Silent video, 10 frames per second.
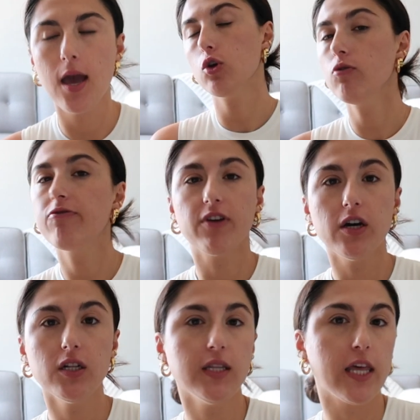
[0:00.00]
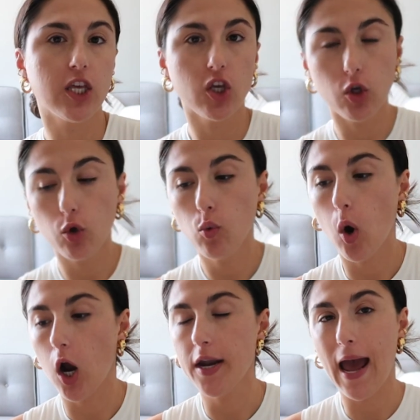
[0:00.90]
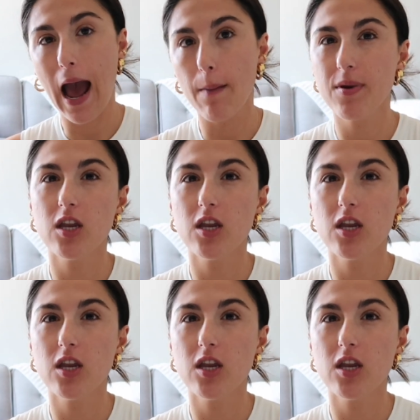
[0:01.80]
You feel like you are unhappy,